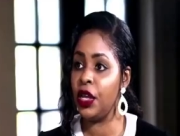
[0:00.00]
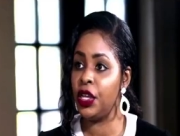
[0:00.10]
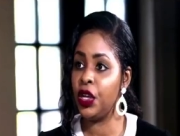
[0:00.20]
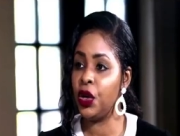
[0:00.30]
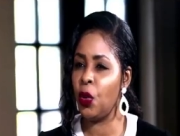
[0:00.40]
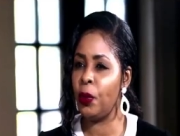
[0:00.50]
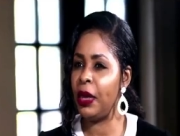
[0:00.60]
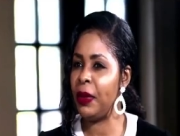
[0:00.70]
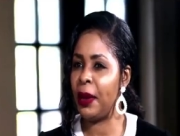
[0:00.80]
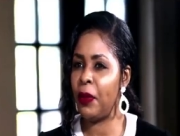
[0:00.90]
you know,
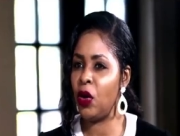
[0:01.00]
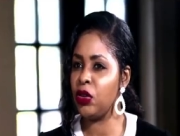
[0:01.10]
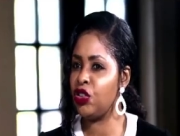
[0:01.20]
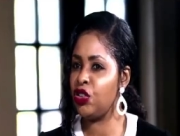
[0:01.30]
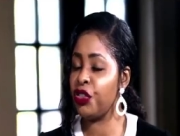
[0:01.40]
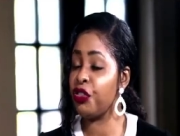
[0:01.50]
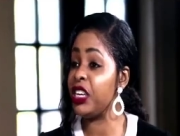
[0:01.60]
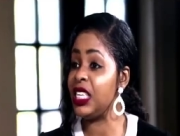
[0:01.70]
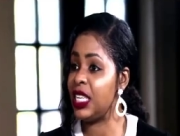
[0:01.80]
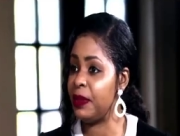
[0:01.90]
maybe about
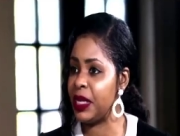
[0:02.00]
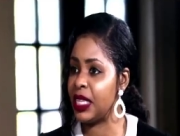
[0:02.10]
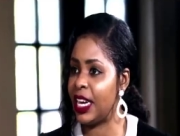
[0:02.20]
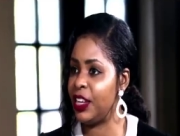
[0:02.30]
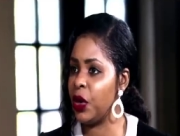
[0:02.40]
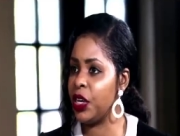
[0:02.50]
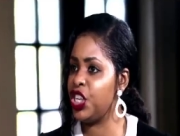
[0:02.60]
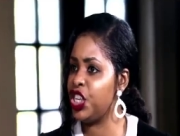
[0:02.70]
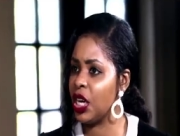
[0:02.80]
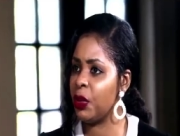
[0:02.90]
3 tips that you want to
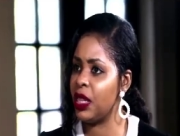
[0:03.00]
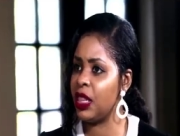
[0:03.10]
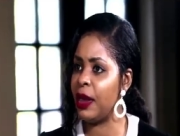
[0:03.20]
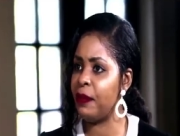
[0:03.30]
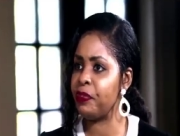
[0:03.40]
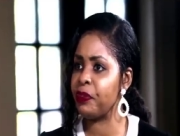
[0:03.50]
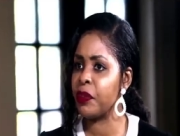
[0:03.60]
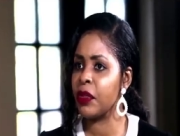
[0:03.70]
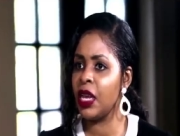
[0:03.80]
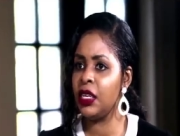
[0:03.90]
share with them,
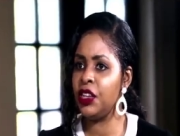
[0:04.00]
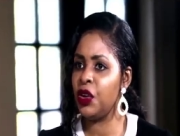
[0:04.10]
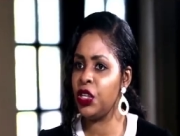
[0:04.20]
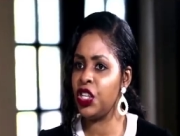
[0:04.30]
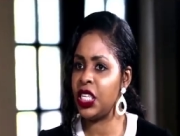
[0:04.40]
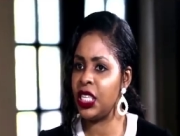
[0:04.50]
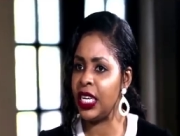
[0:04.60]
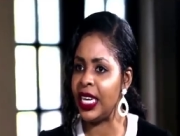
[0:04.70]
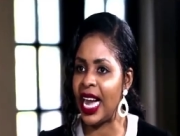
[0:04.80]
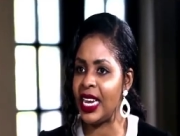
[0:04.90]
you know, just to
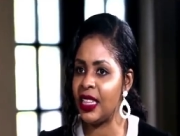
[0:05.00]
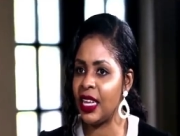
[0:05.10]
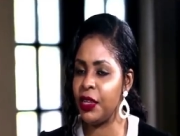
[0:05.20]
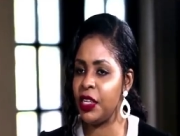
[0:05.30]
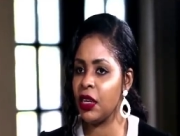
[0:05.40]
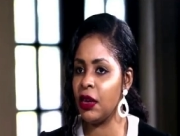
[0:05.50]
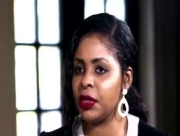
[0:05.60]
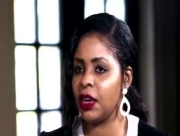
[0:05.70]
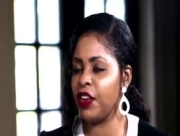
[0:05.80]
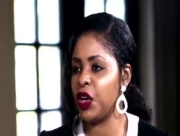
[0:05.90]
guide them in
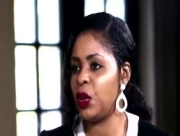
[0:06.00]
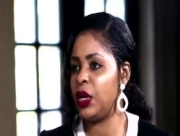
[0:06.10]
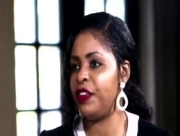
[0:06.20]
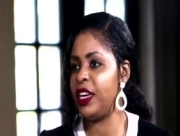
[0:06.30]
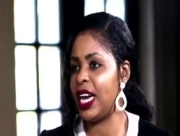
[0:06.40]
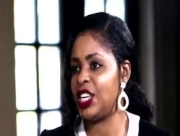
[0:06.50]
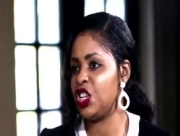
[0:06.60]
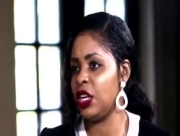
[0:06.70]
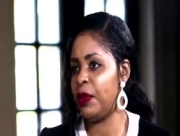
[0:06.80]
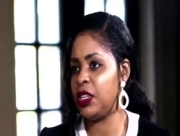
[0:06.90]
terms of not only
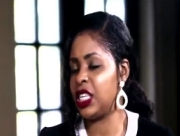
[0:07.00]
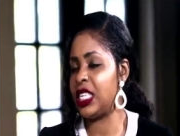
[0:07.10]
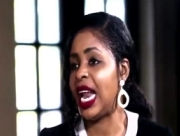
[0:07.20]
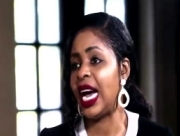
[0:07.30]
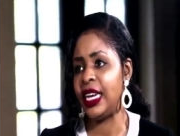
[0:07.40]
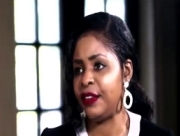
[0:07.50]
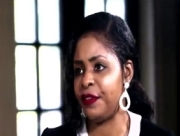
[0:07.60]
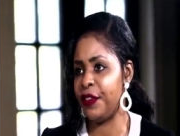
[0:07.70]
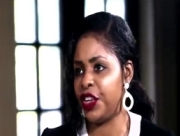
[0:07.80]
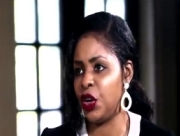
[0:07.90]
financially, but just life,
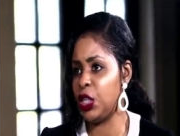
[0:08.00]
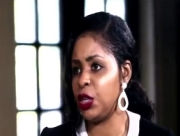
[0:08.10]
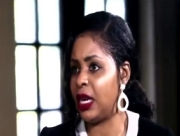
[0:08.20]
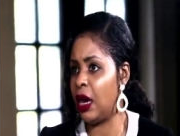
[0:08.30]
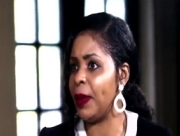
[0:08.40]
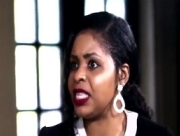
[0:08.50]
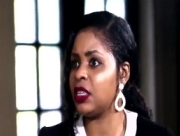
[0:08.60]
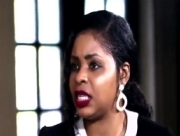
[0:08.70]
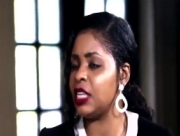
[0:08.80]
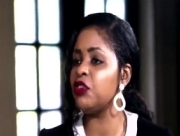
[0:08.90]
you know, to become a
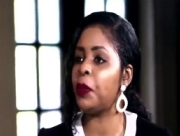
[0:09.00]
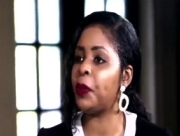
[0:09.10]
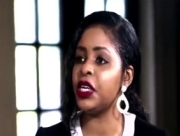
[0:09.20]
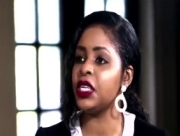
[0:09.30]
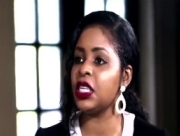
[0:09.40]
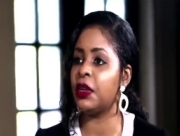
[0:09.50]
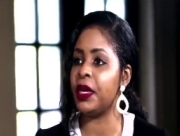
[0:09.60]
successful person.